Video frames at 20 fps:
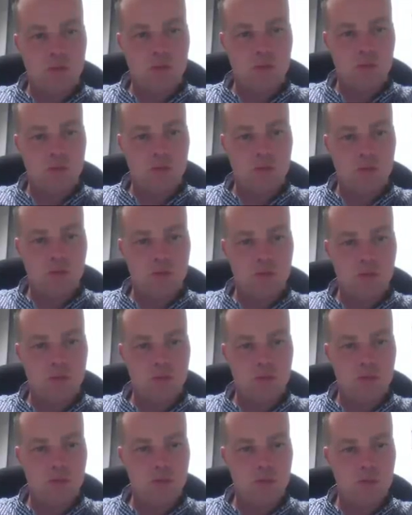
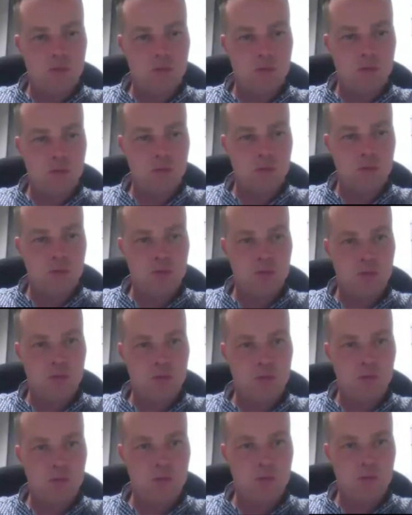
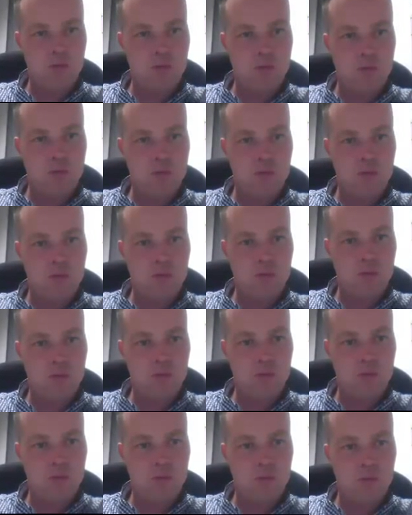
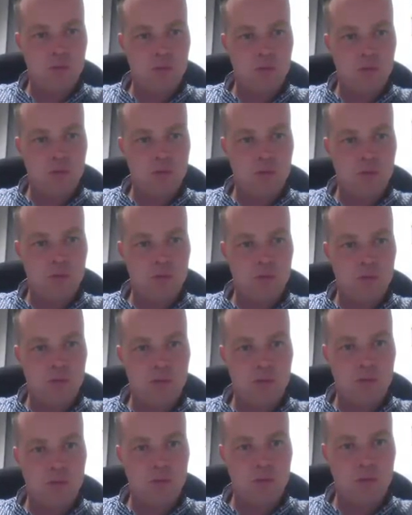
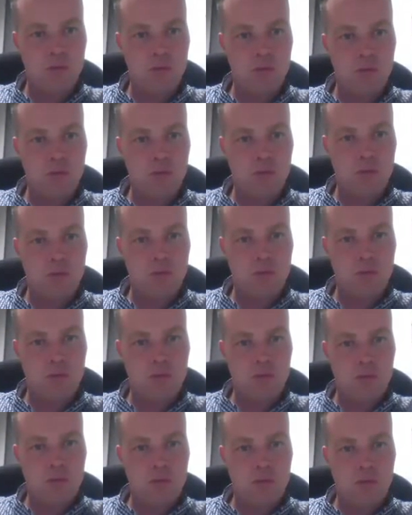(no one is talking)